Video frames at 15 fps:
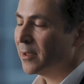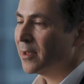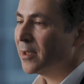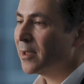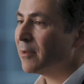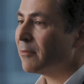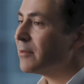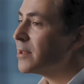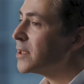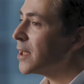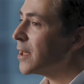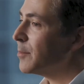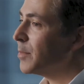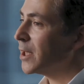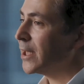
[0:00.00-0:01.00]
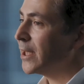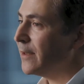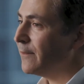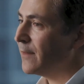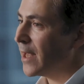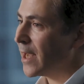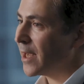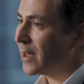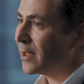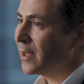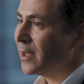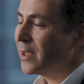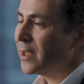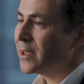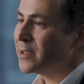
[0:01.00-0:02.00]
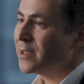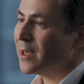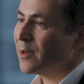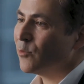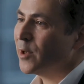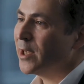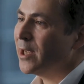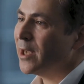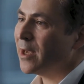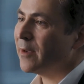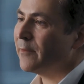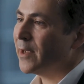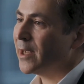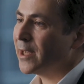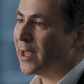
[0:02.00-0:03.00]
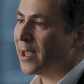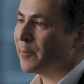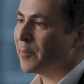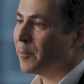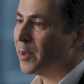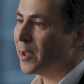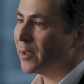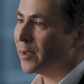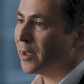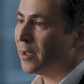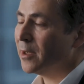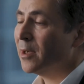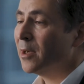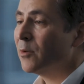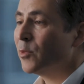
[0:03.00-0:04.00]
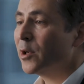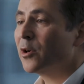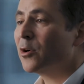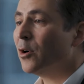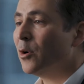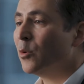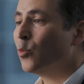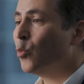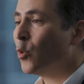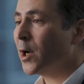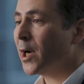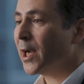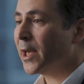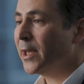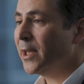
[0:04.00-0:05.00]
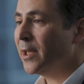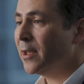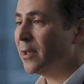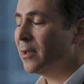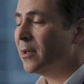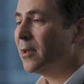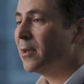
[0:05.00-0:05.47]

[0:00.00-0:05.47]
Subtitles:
And the reason I believe that is that we have a capability we called OneID,